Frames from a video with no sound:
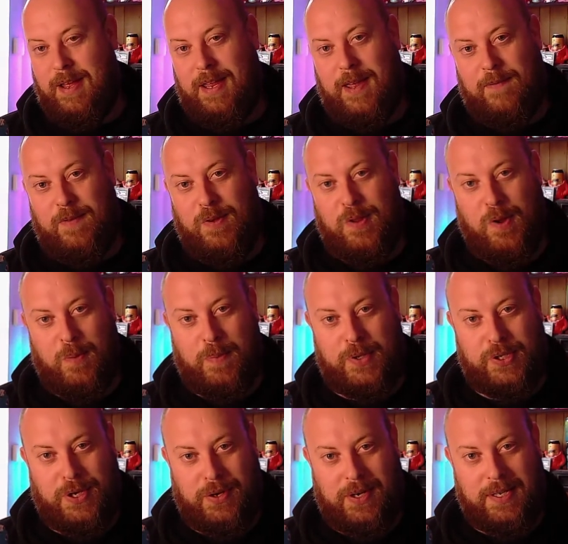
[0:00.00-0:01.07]
give you the
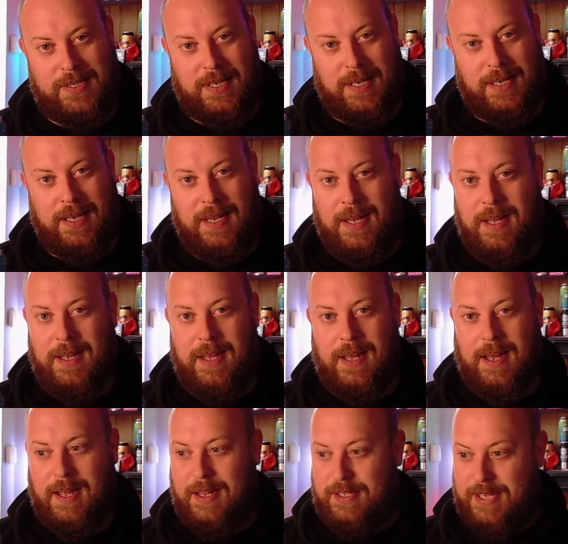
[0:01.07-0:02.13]
opportunity
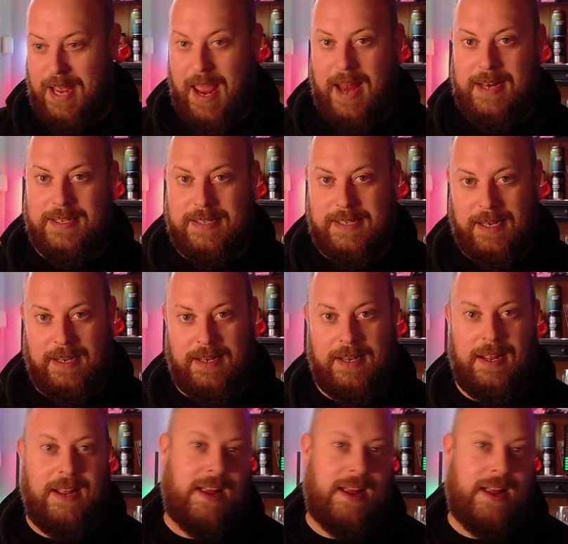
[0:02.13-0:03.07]
to enter